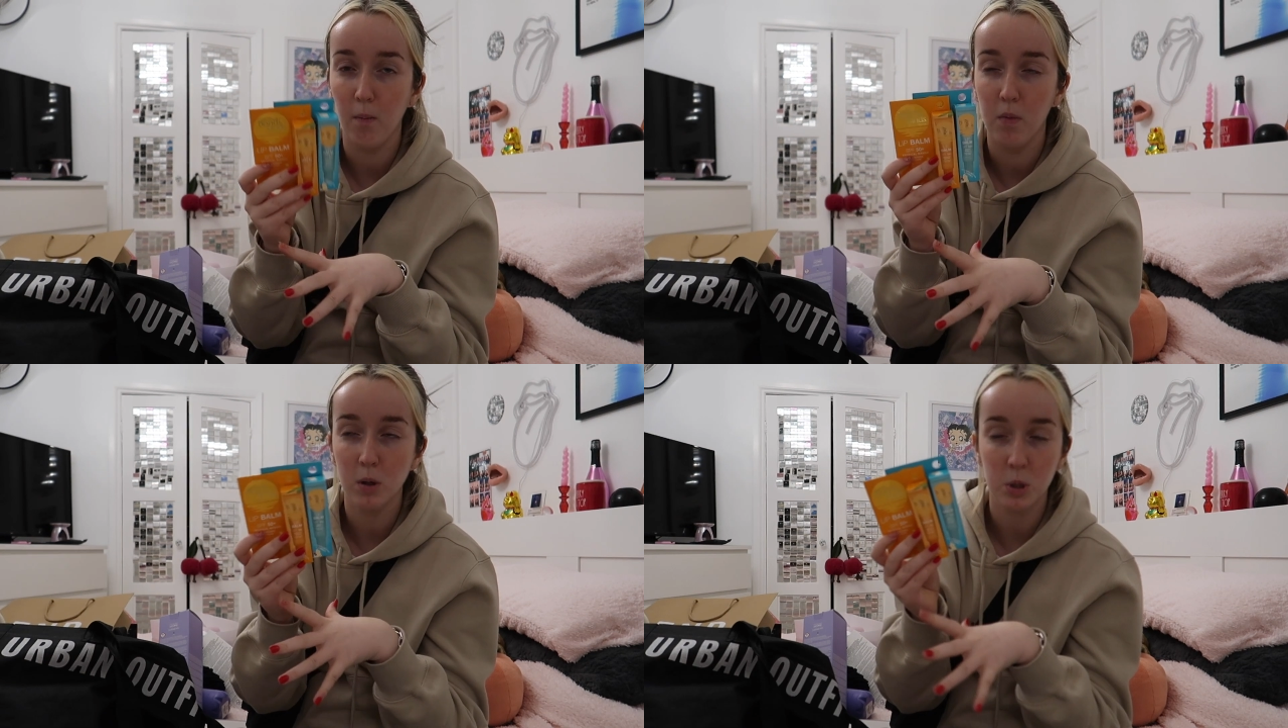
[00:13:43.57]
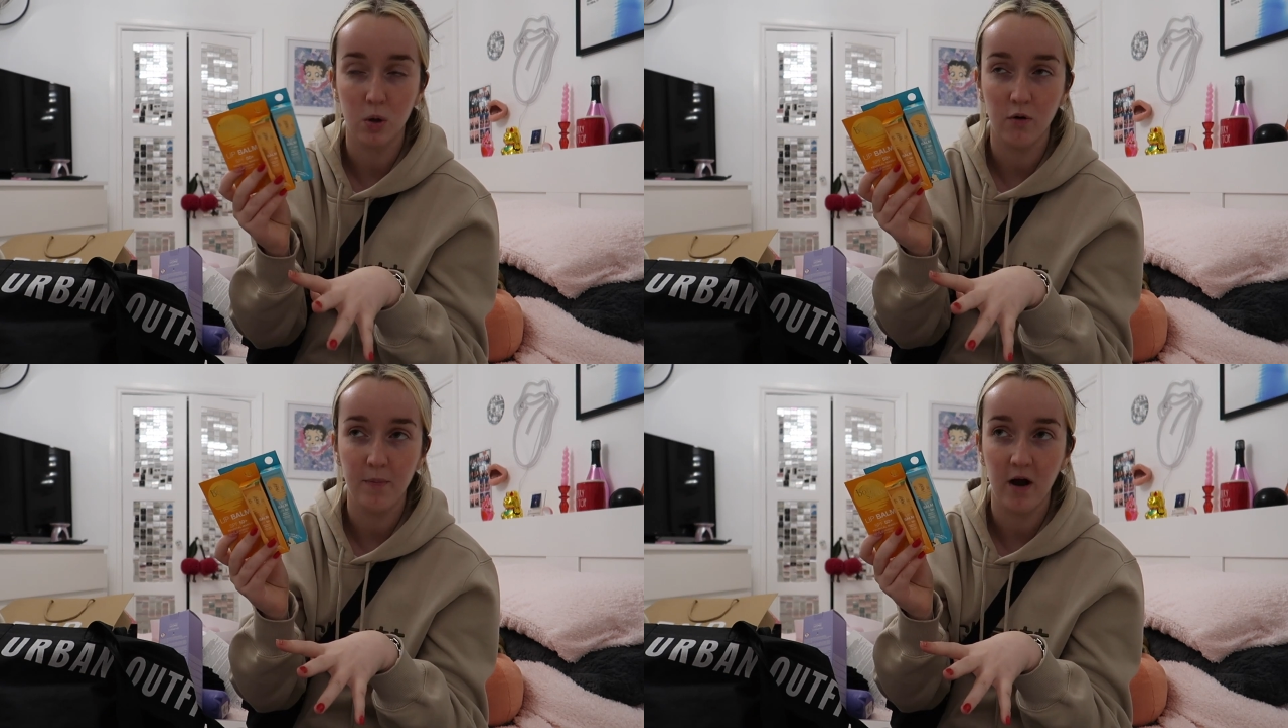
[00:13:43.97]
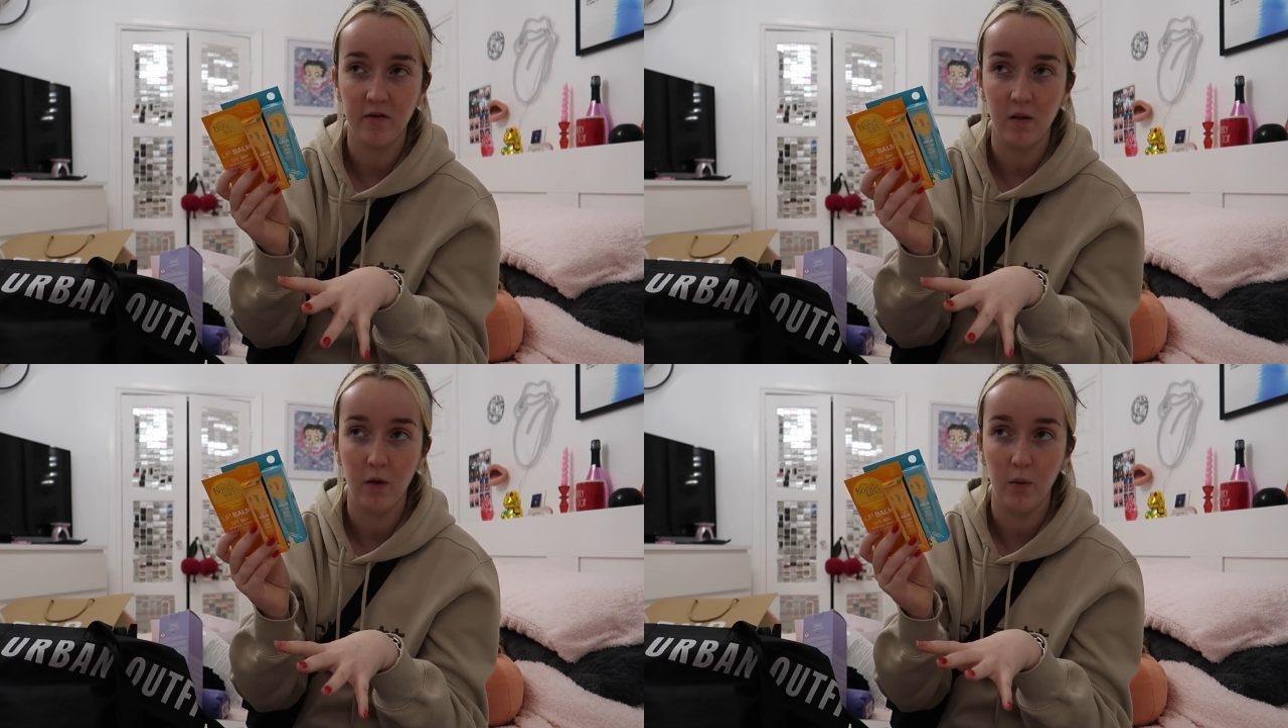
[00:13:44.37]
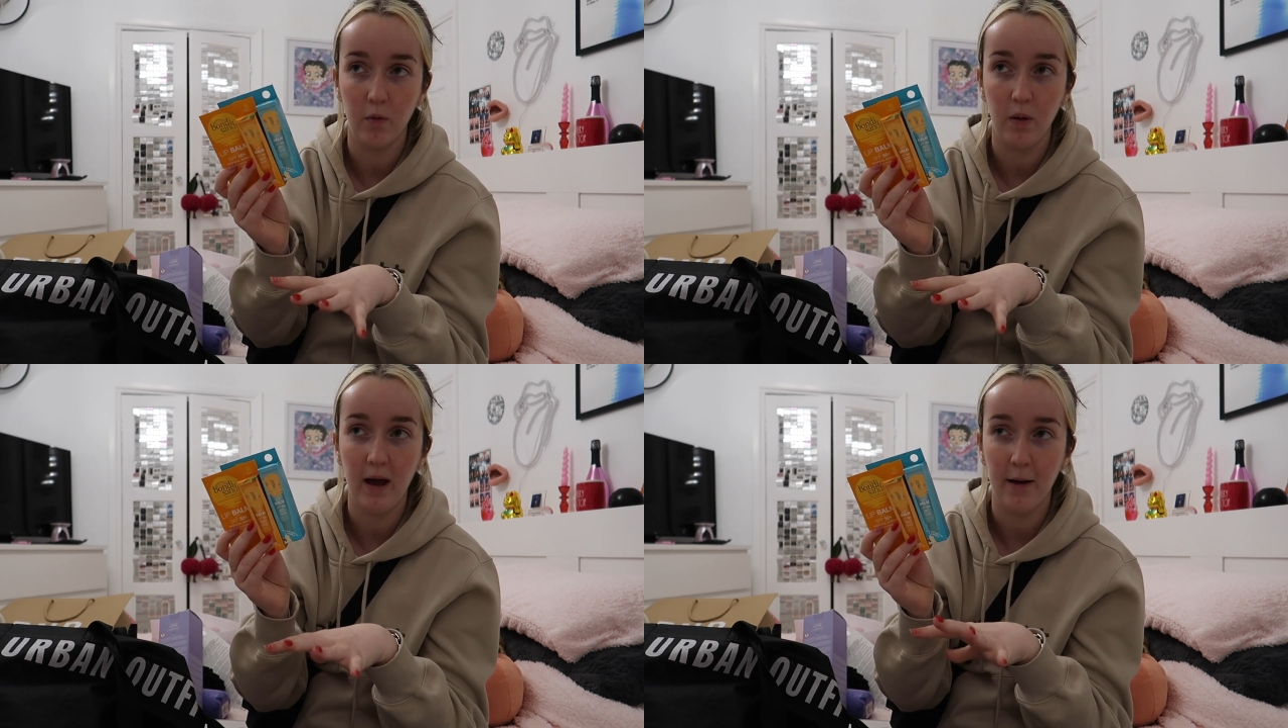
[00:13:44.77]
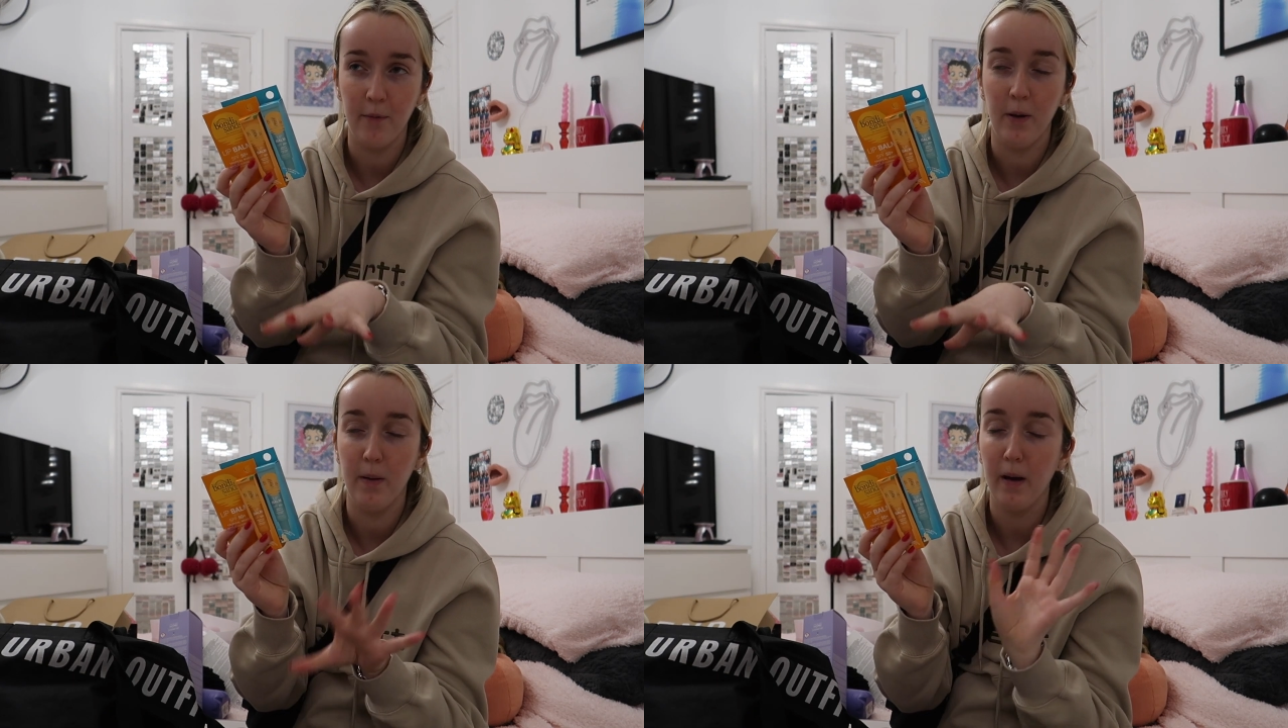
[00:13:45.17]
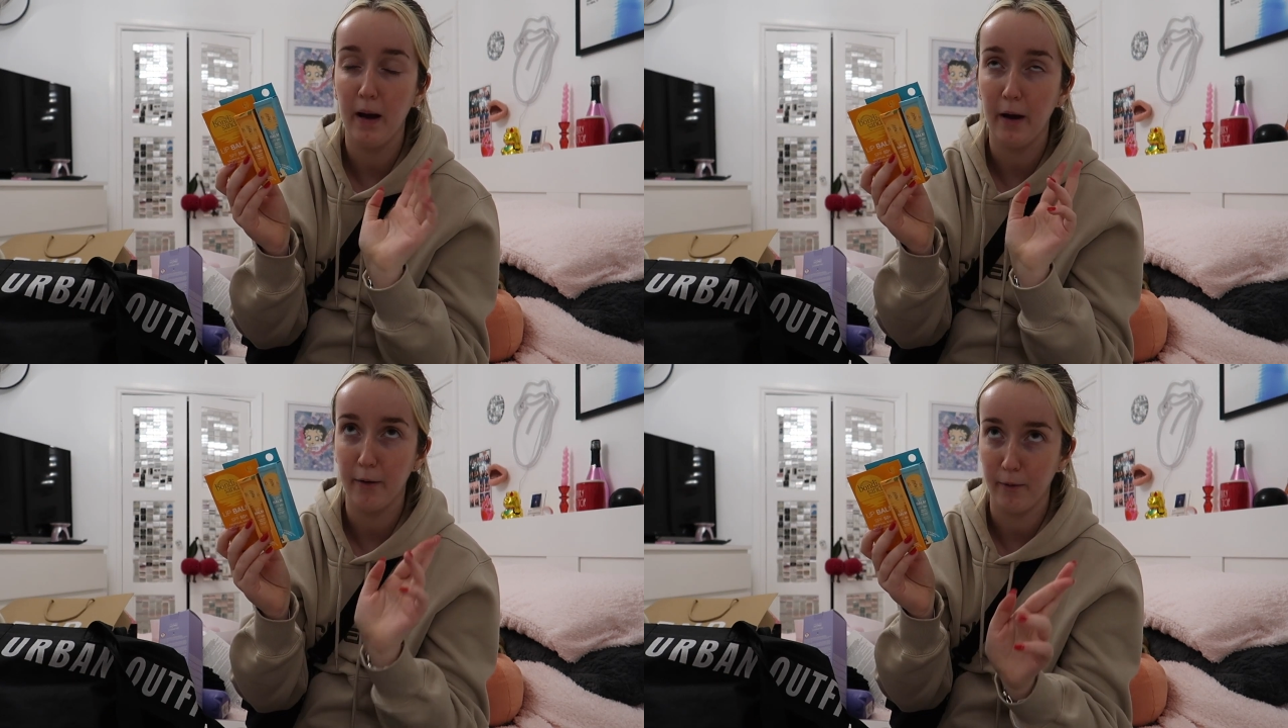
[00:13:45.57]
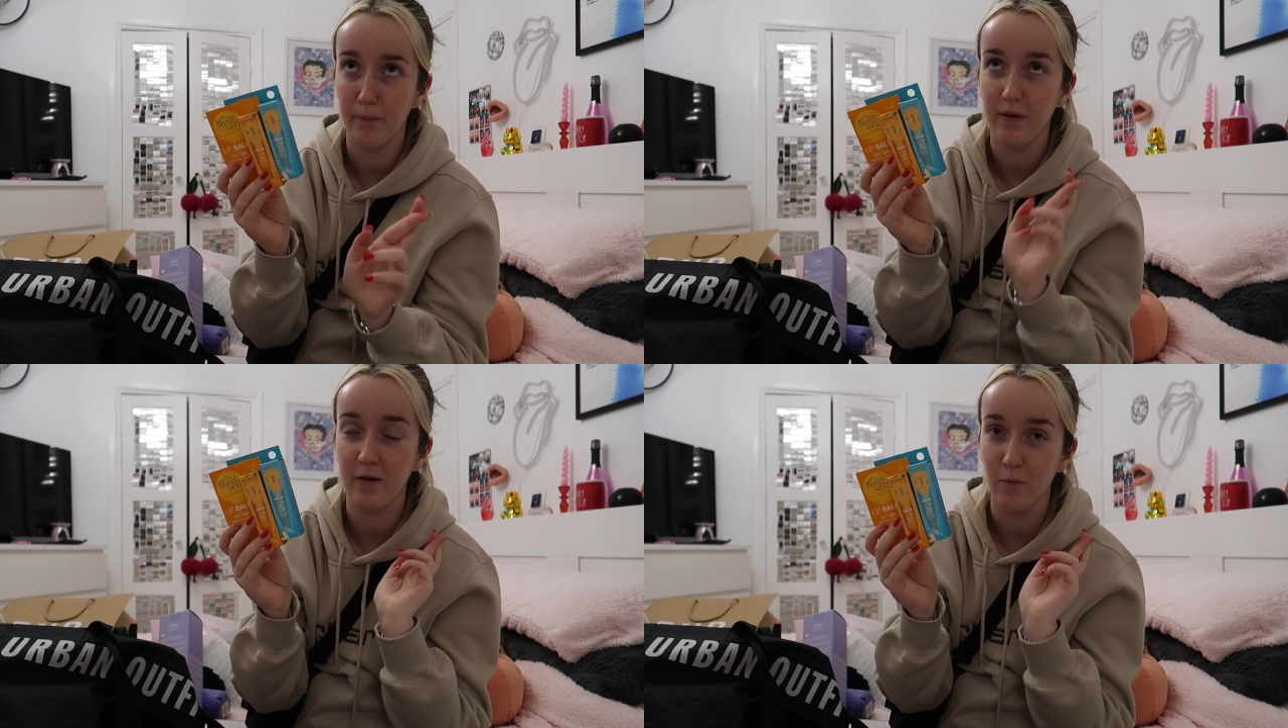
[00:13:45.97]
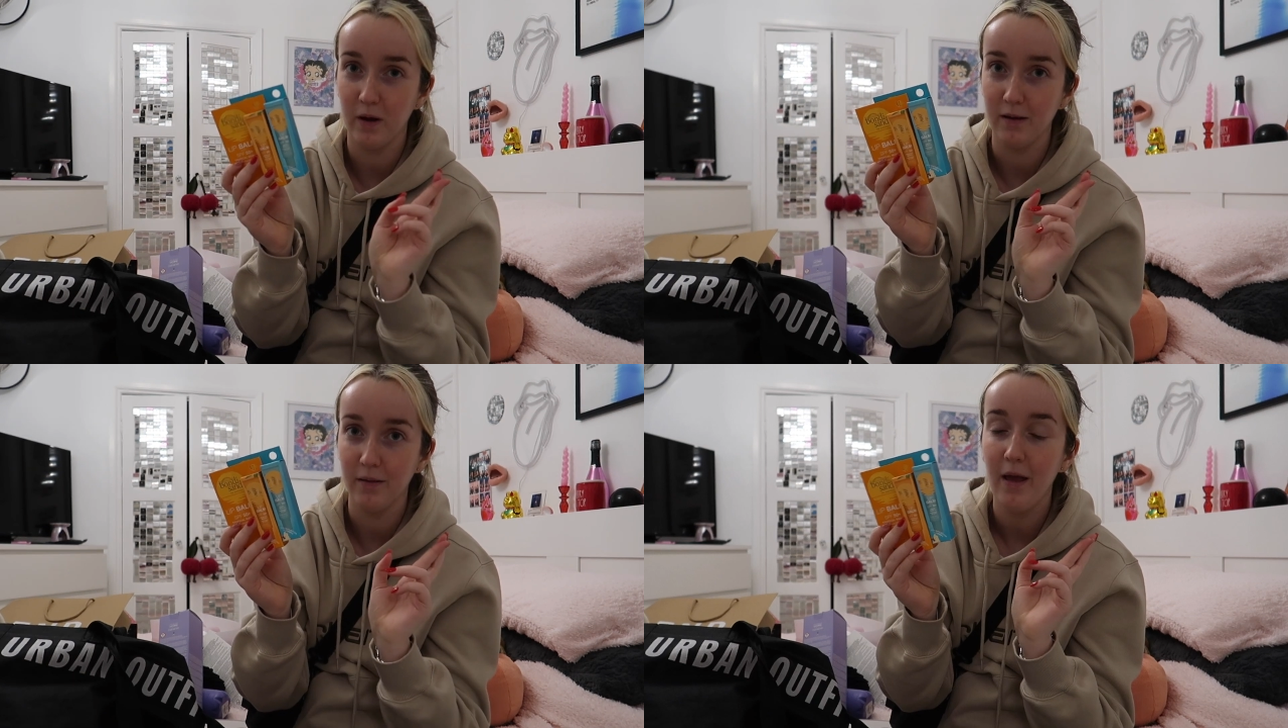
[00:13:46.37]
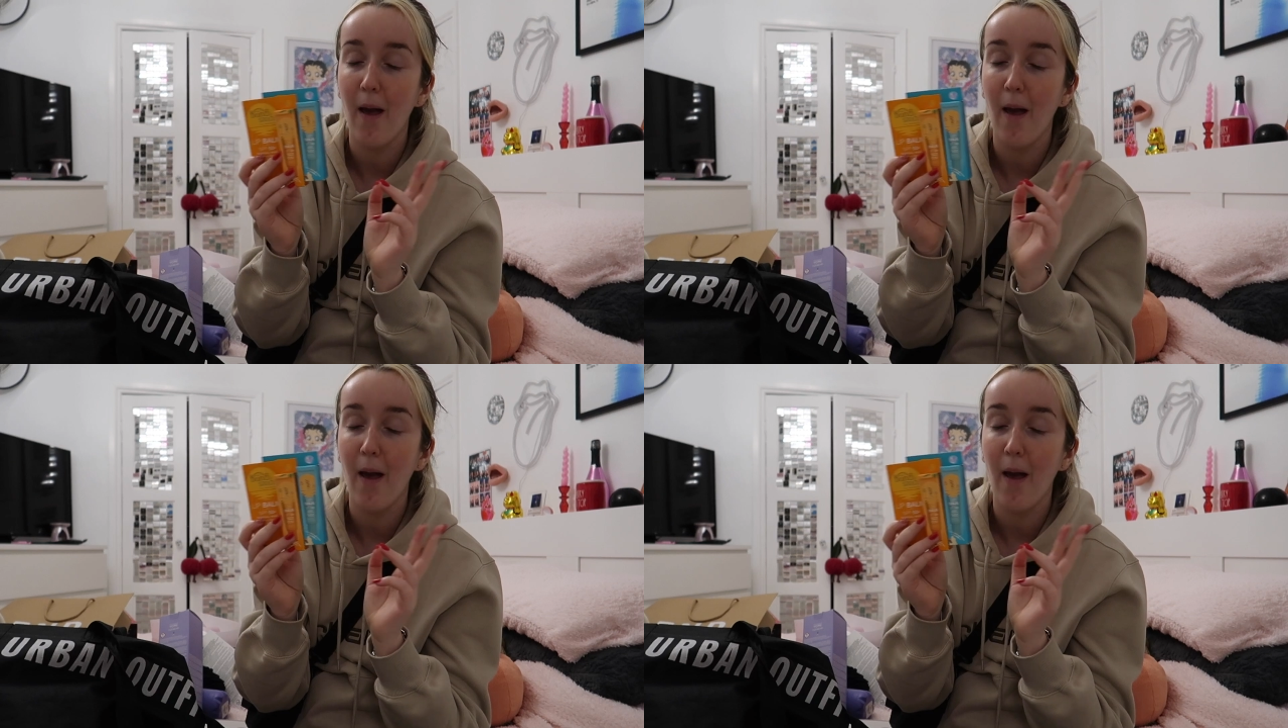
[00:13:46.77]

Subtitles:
I'm not sure if Barcelona will happen. I hope it will,